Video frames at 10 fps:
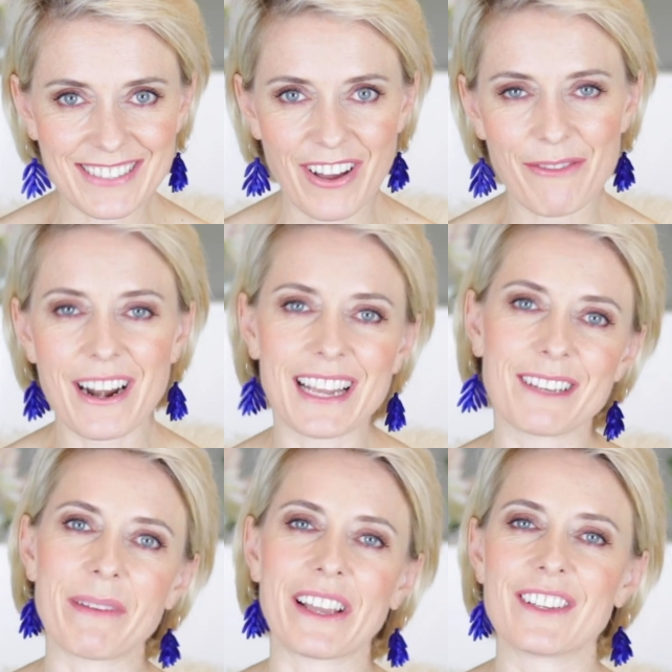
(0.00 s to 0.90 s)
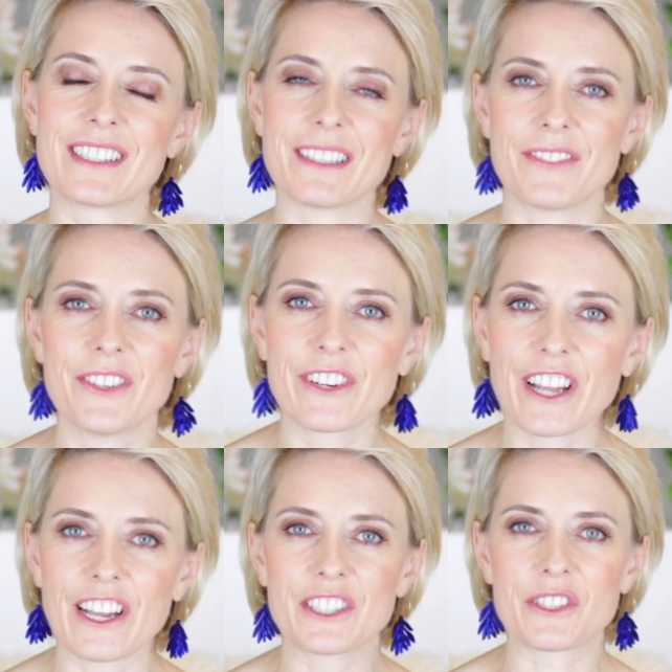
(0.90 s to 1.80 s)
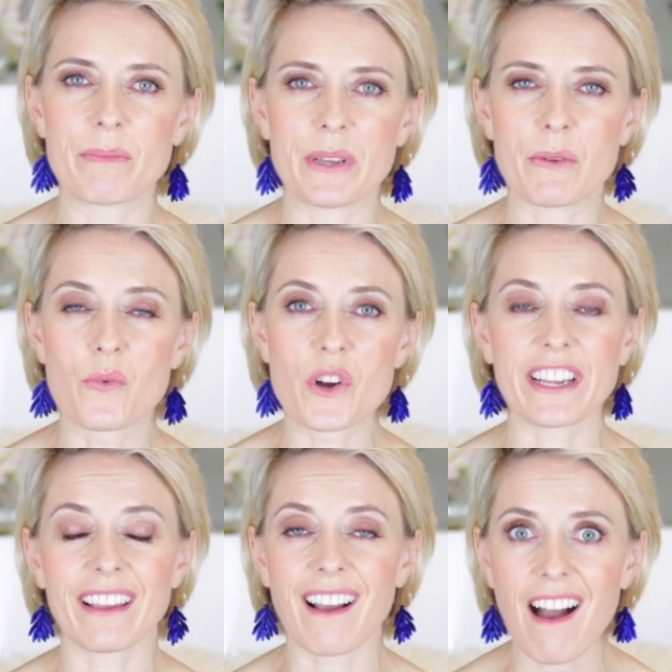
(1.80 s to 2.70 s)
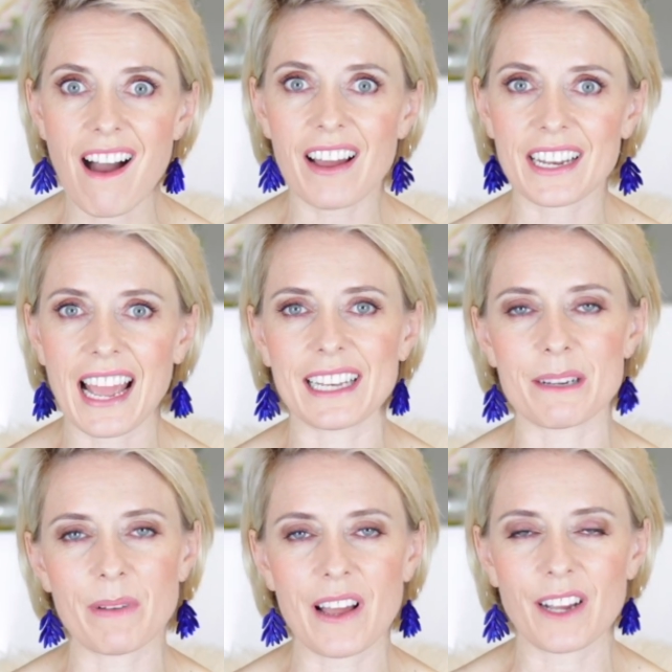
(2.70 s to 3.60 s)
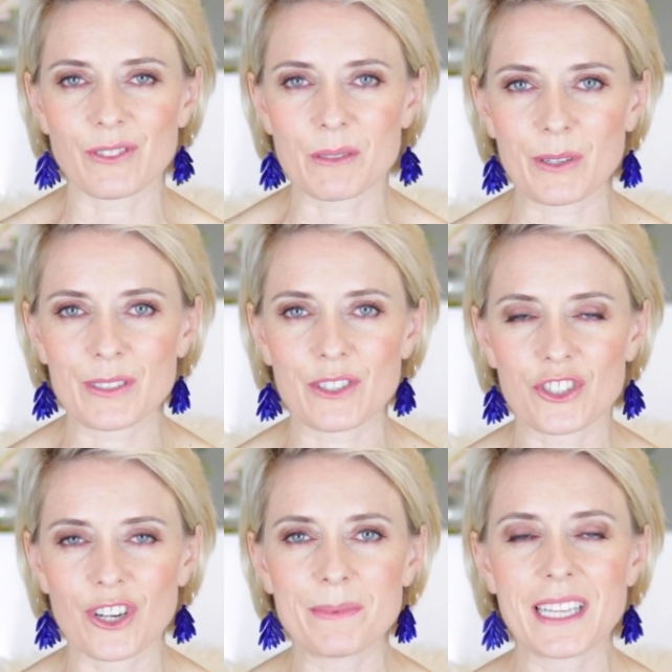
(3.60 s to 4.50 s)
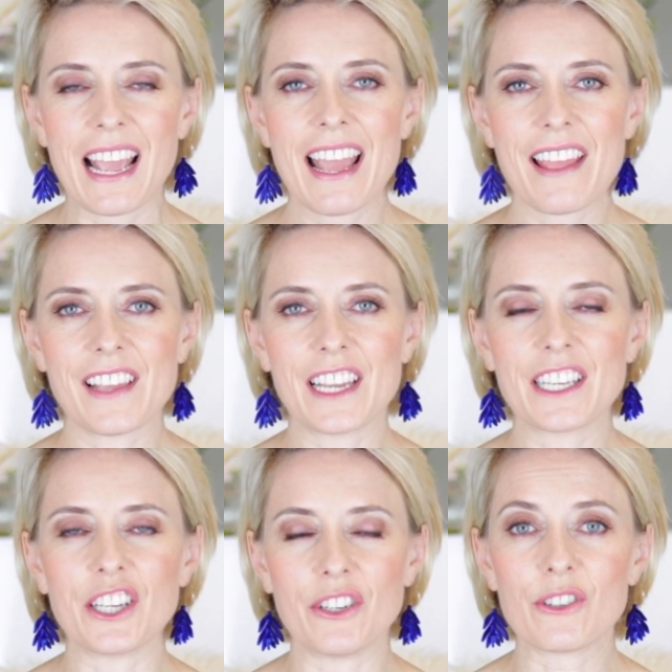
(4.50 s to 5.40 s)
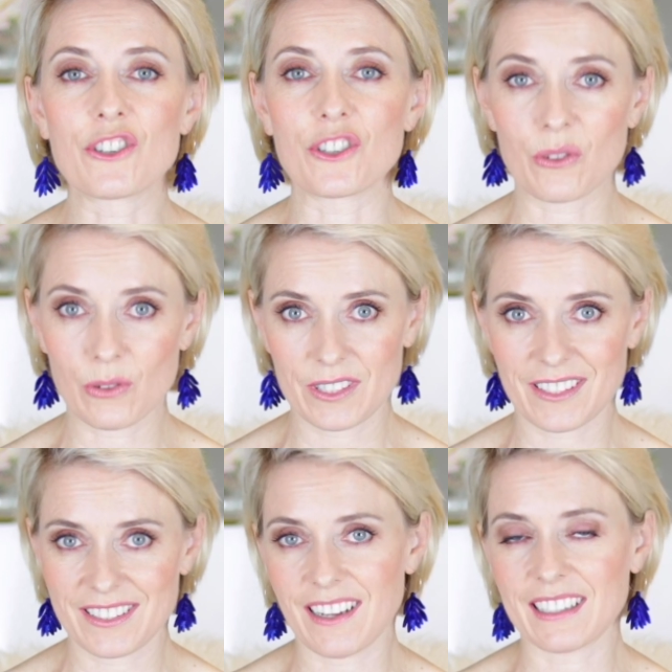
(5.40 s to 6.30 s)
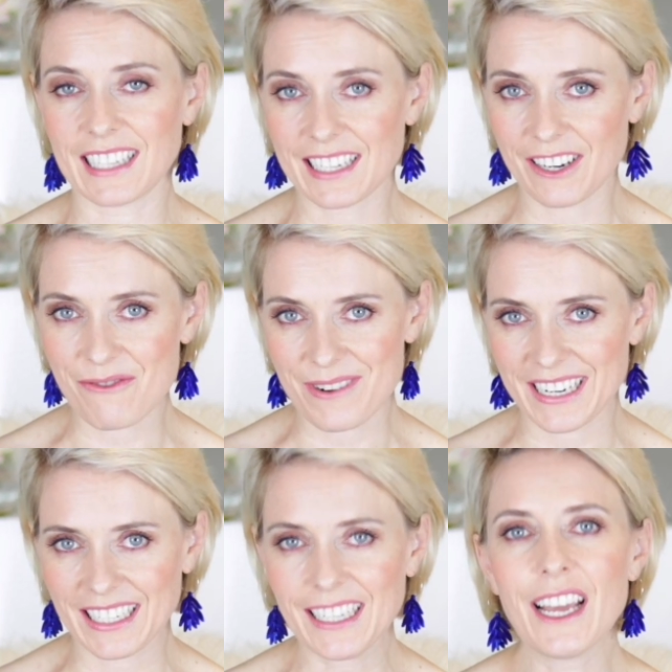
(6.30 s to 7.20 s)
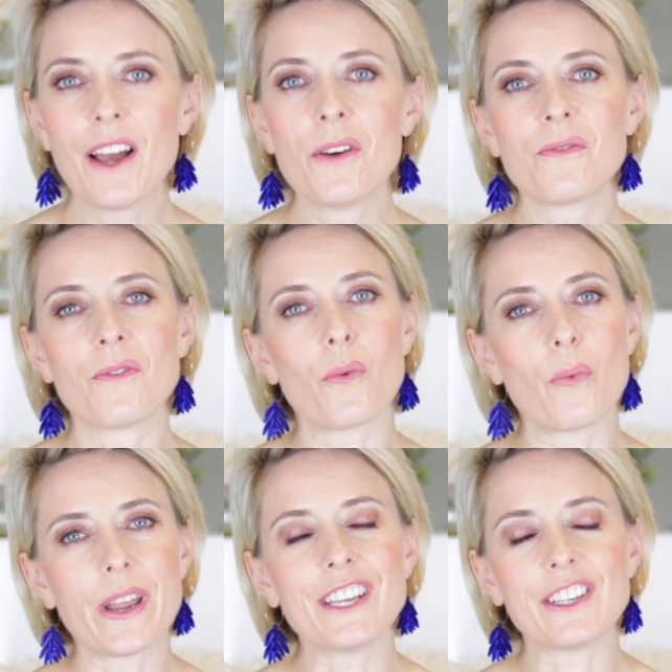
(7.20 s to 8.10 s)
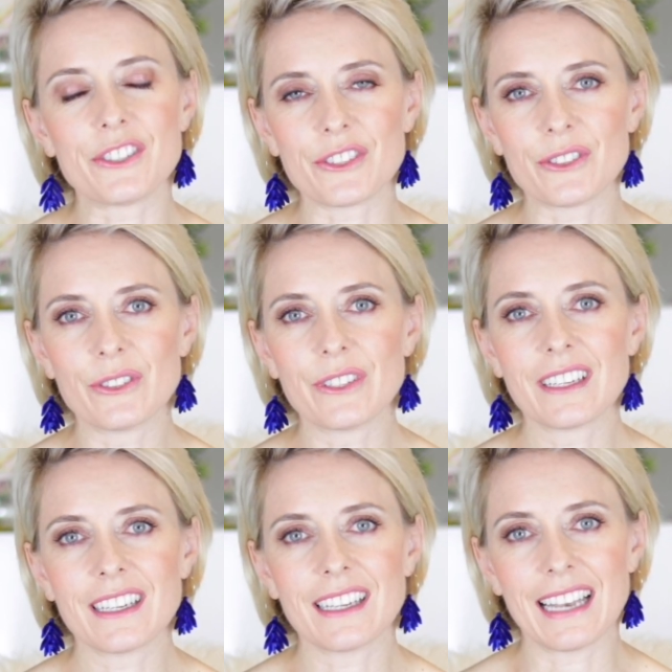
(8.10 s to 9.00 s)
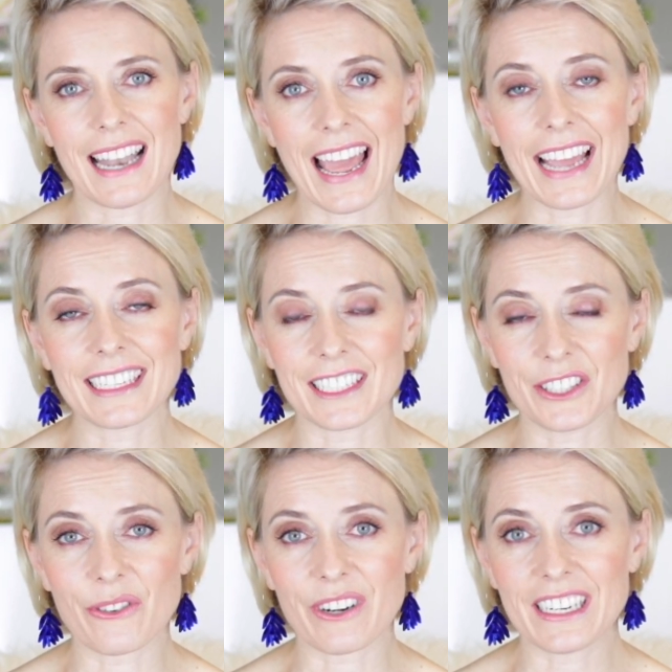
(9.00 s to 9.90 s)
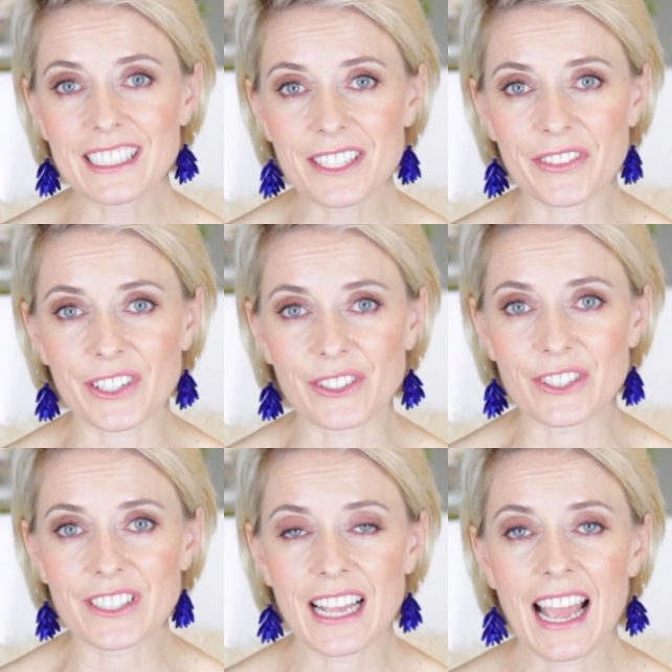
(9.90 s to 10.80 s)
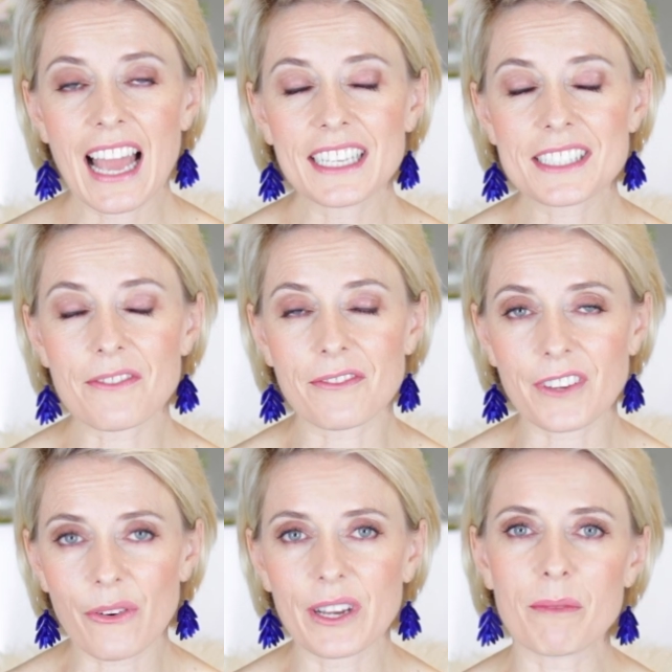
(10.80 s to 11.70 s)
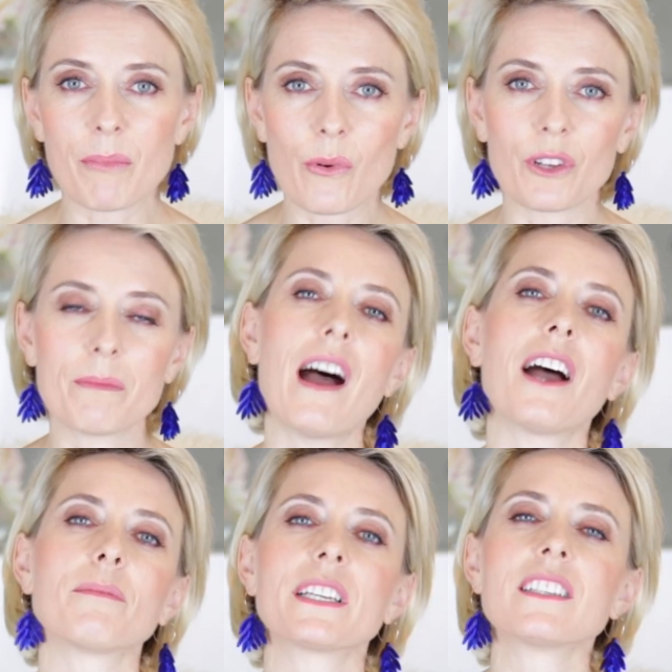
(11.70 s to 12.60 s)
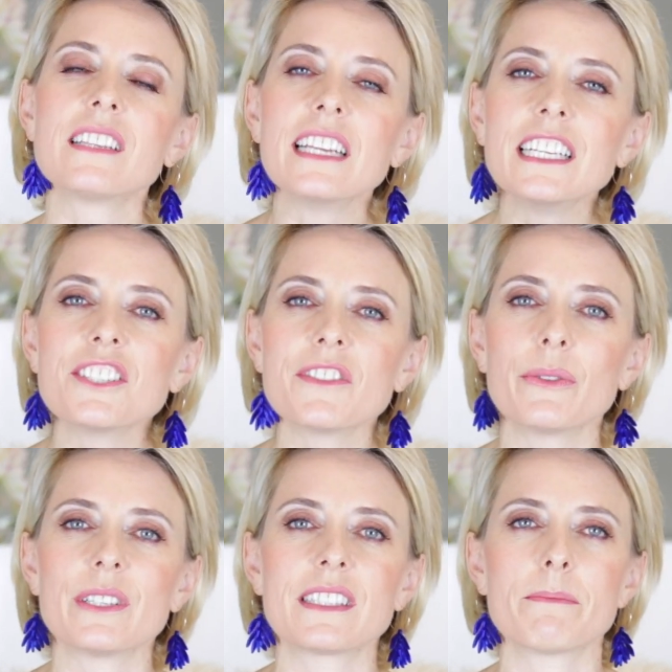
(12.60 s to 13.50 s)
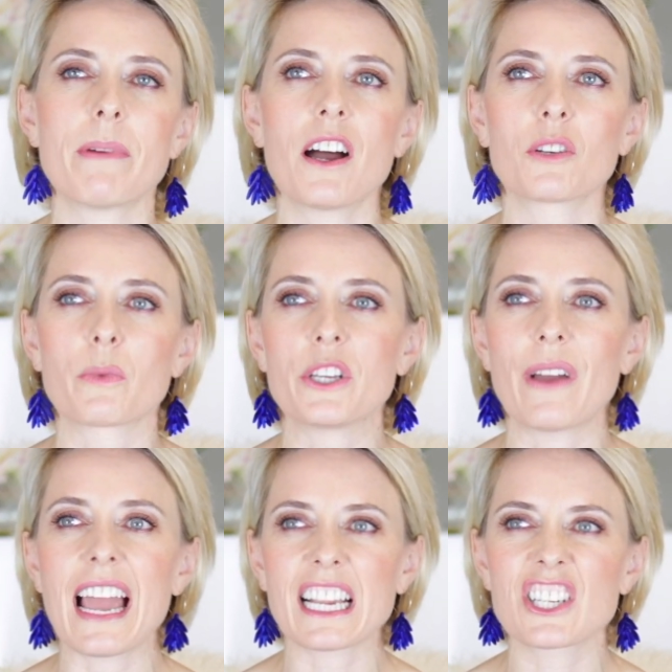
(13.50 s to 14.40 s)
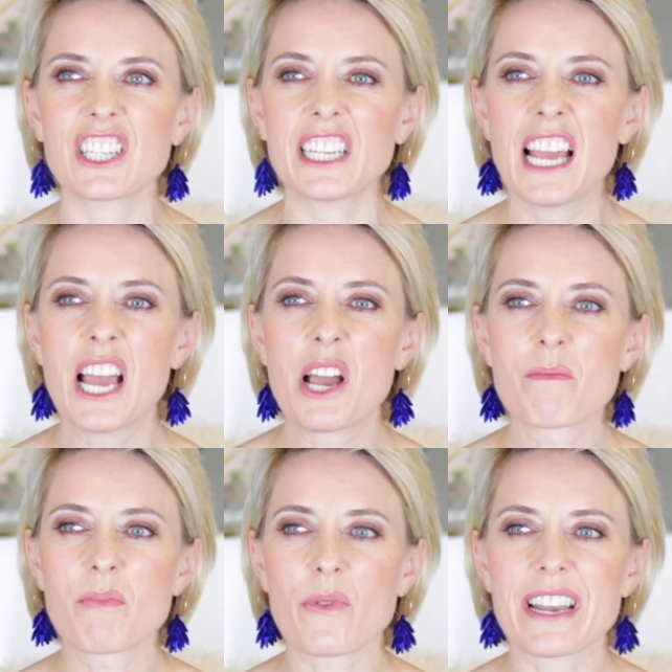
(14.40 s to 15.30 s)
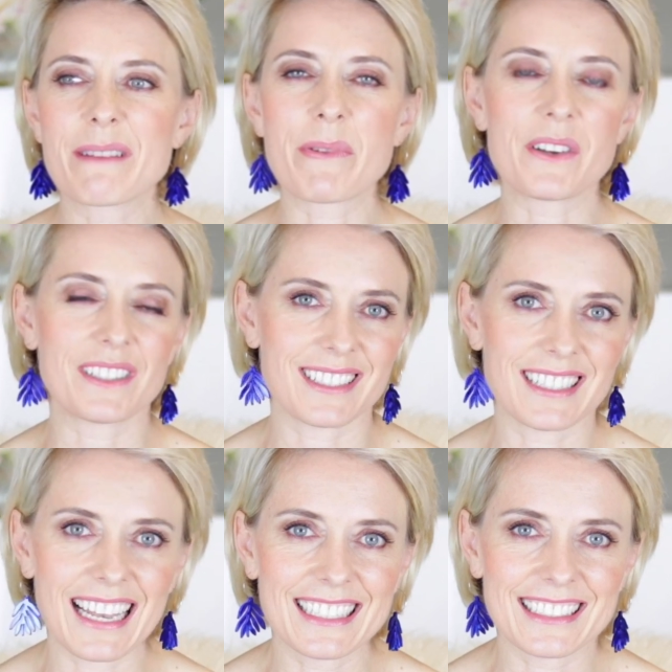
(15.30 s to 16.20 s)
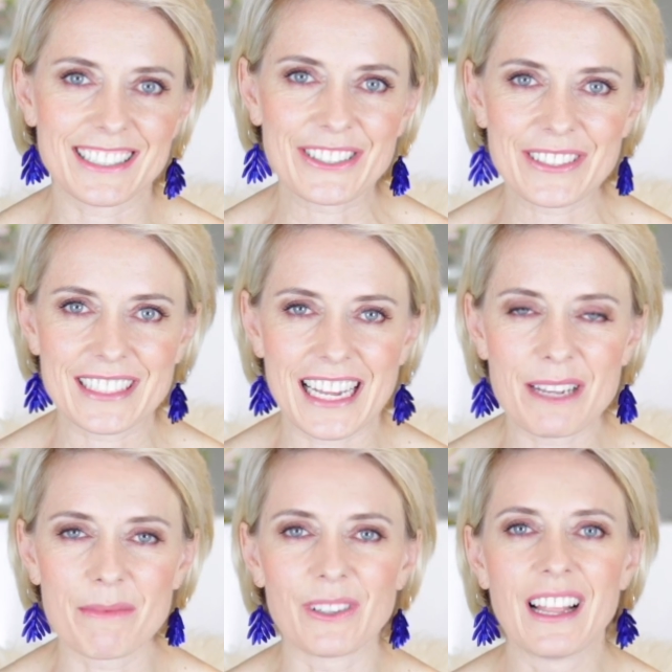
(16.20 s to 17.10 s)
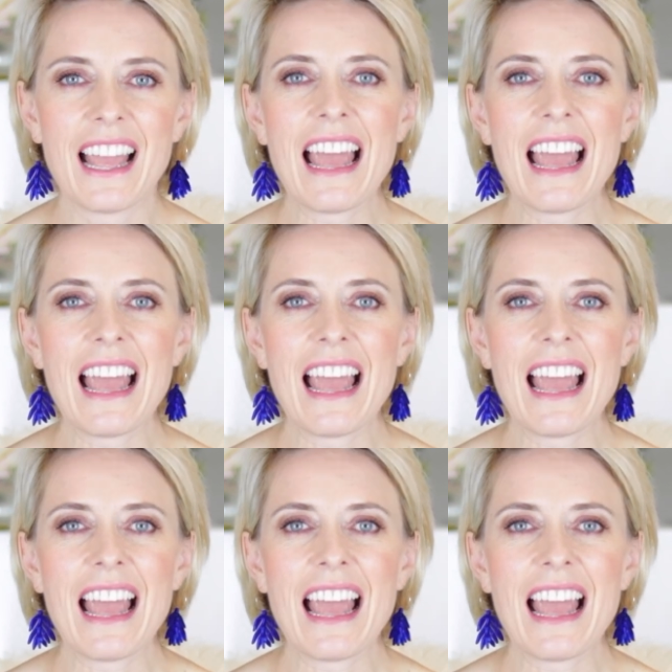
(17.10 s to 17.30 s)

my friend, because if you're going to be working hard at applying for sponsored jobs, then you should also start getting ready for when you do land your interviews. And it's a very important part, because the interview is the part where you actually bring personality to the table.